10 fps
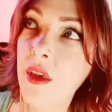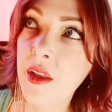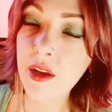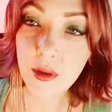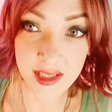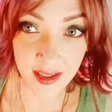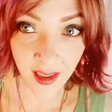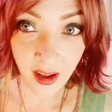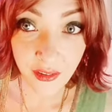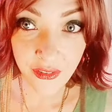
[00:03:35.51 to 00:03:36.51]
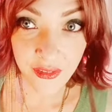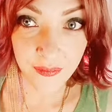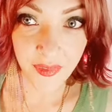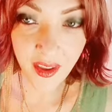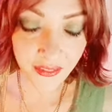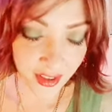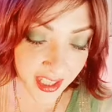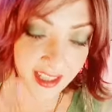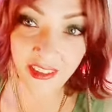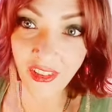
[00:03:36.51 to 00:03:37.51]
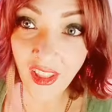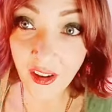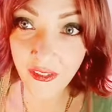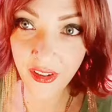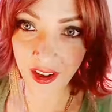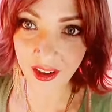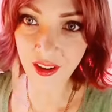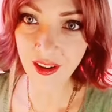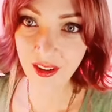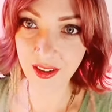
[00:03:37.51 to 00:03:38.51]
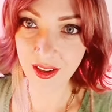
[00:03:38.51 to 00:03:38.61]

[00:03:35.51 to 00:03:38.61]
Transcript: You know, is it love? I feel like it's love here.